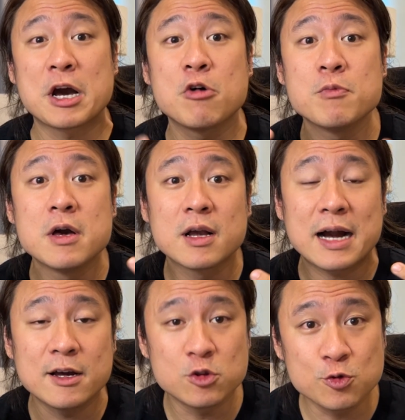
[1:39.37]
help
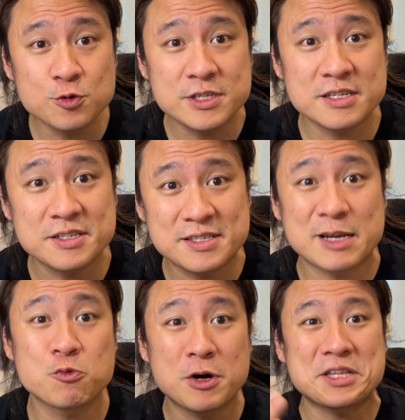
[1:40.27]
car enthusiasts
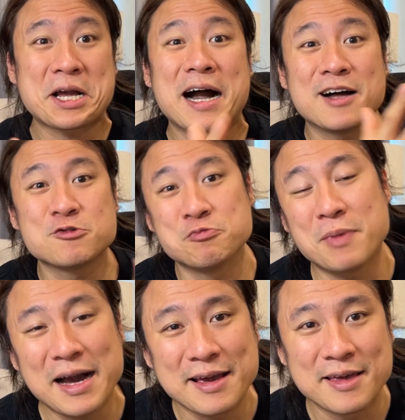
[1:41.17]
decide what car to
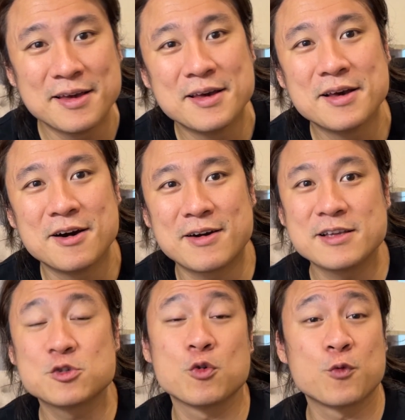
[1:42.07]
buy.
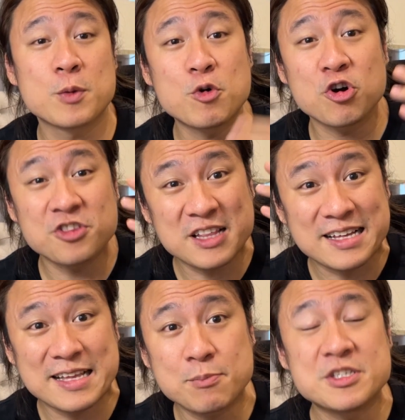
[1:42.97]
Alright, so if you want more content like
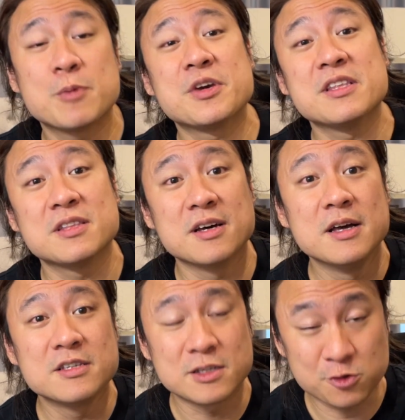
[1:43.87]
that, please help me hit the
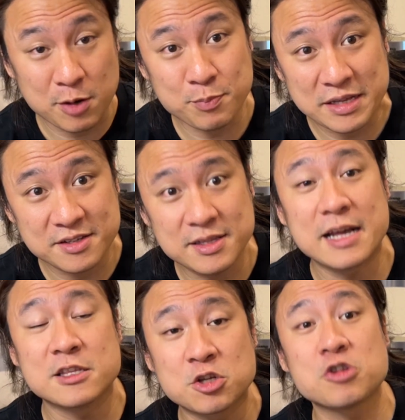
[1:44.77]
subscribe button
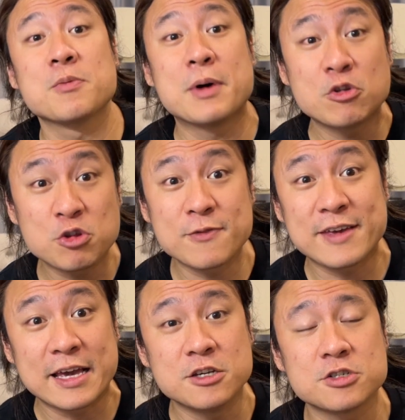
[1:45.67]
and turn on the bell
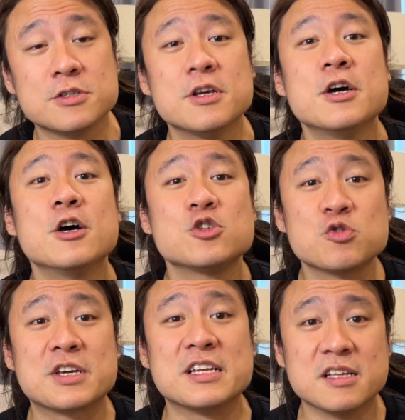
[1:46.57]
notification so you
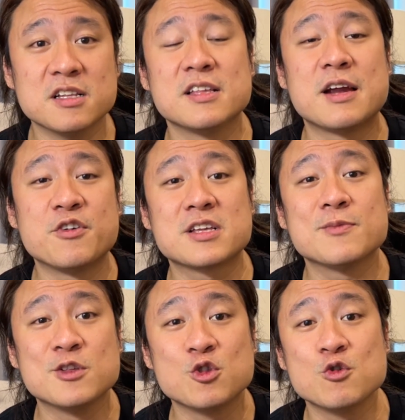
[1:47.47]
get an alert every time
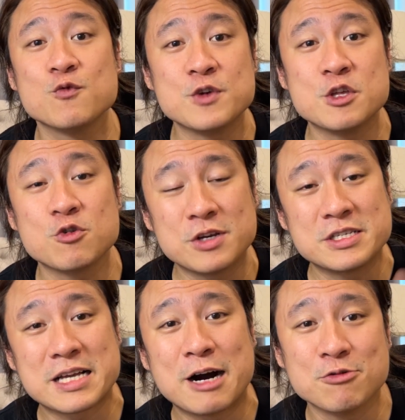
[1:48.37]
a new video
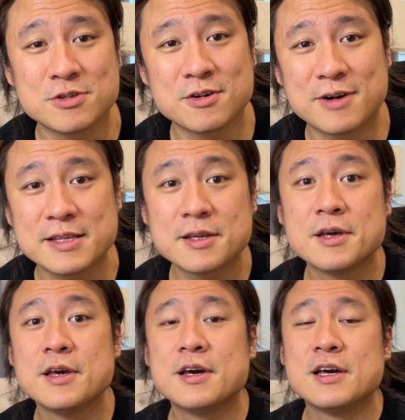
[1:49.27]
is out. Right?
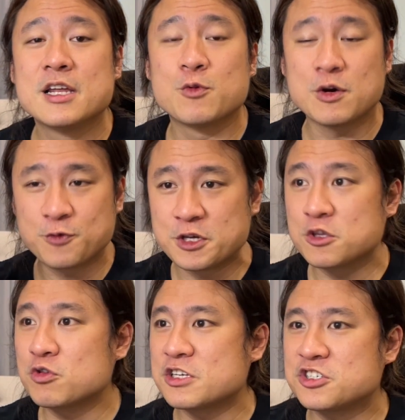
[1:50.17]
Without further
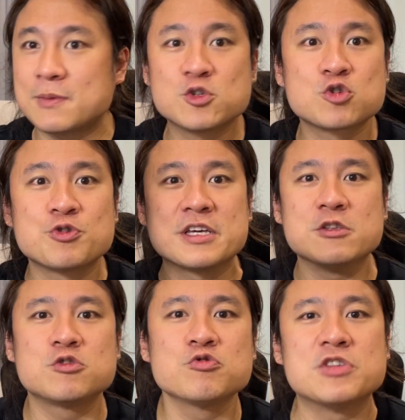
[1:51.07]
ado, let's jump straight
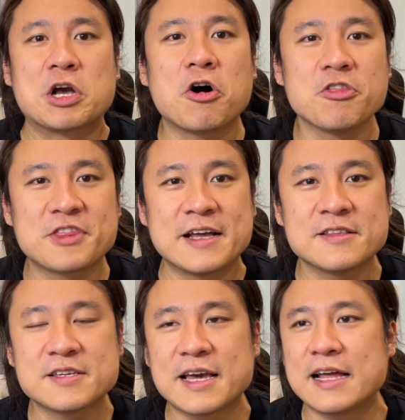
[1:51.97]
into the
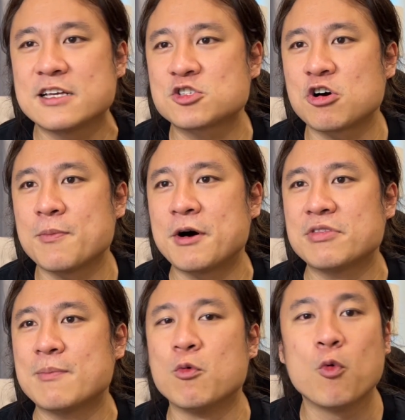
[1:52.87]
content and let's talk about
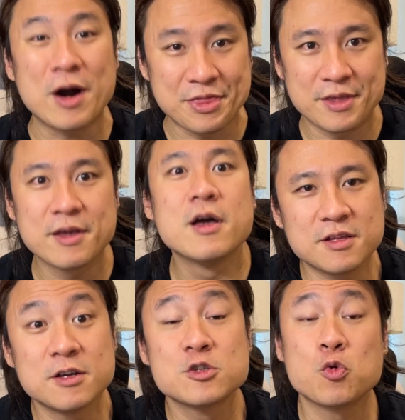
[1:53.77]
number 1. So